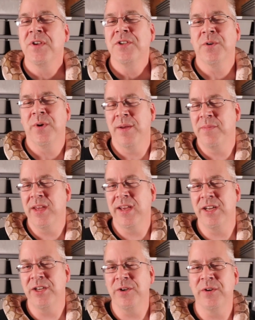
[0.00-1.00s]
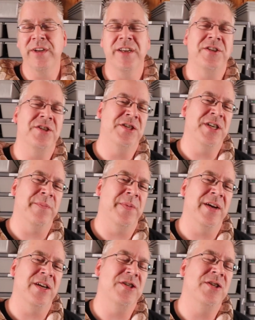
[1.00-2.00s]
So what I'm thinking of doing is
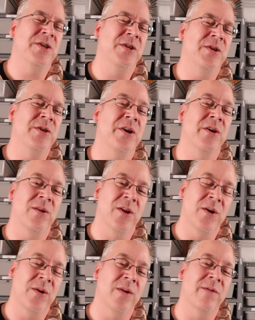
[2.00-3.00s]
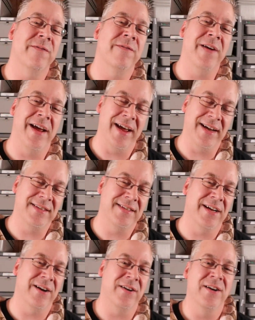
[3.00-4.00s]
shipping to your local FedEx
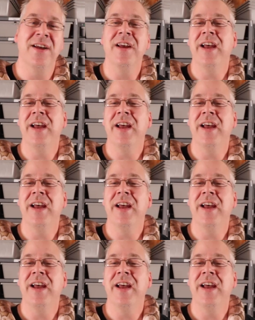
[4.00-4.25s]
center.